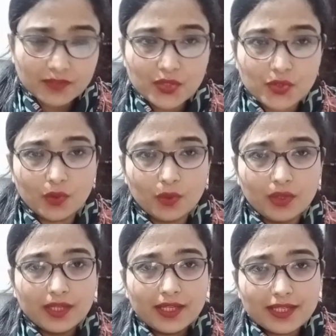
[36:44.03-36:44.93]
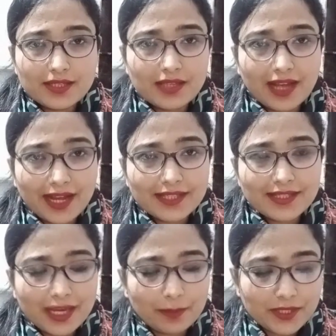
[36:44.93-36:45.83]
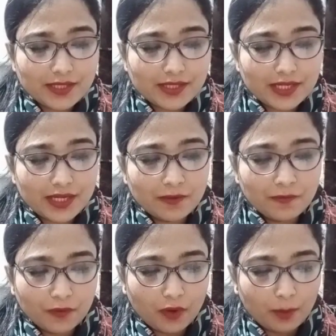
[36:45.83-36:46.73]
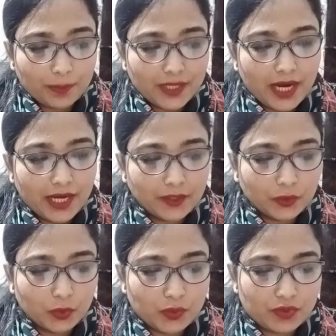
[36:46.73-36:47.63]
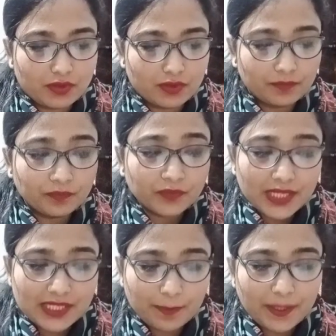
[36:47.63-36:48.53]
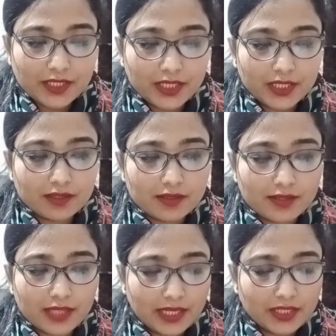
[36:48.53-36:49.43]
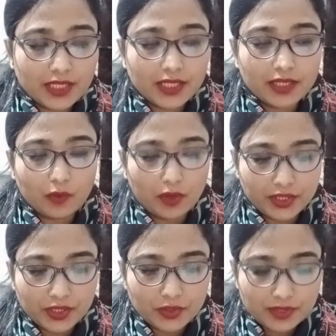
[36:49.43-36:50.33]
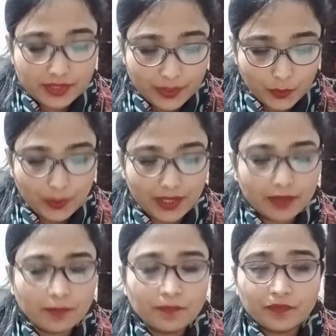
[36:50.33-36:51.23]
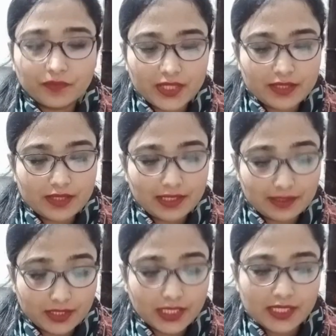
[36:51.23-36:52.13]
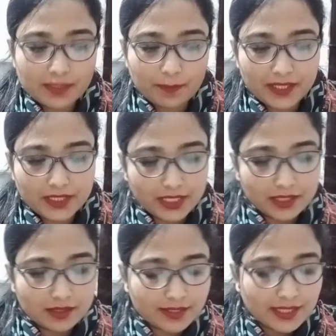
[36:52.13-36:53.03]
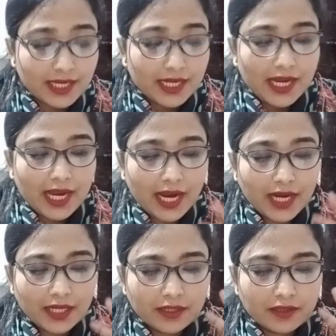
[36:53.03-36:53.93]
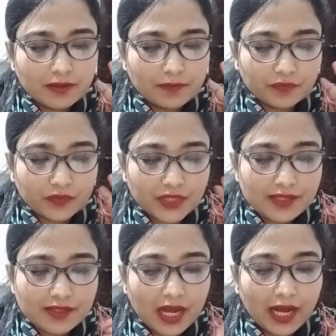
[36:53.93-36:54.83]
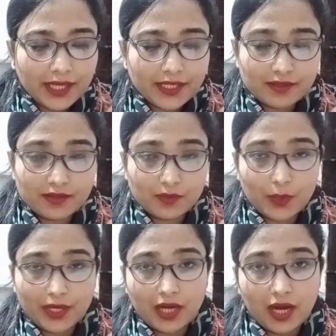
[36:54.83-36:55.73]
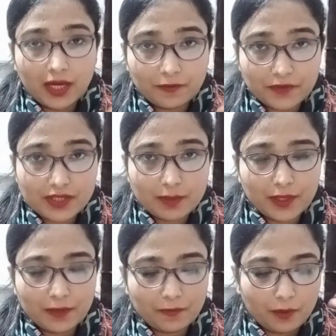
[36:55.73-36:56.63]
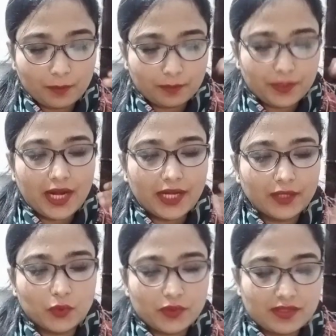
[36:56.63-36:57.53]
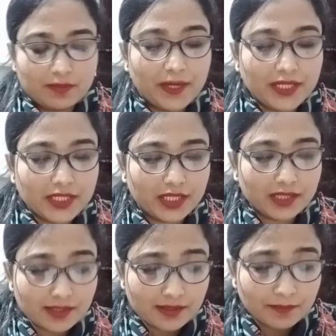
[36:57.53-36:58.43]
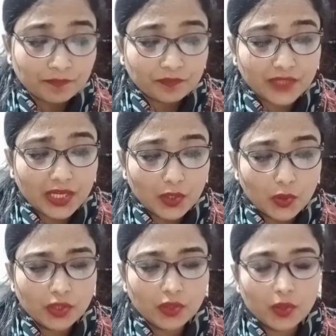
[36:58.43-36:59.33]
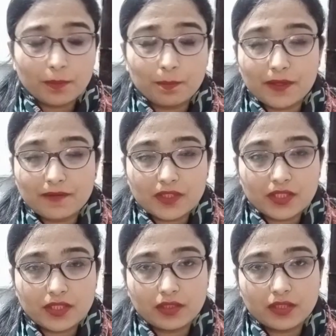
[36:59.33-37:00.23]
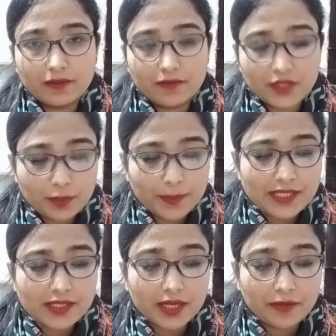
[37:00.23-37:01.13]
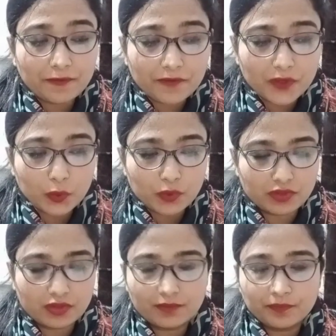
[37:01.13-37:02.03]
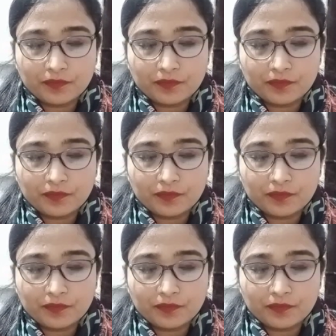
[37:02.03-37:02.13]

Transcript: So his eyes can be seen from behind those spectacles that he continuously wear. These are steel spectacles, and these eyes, when are visible from behind those spectacles, they look bewildered, which means confused.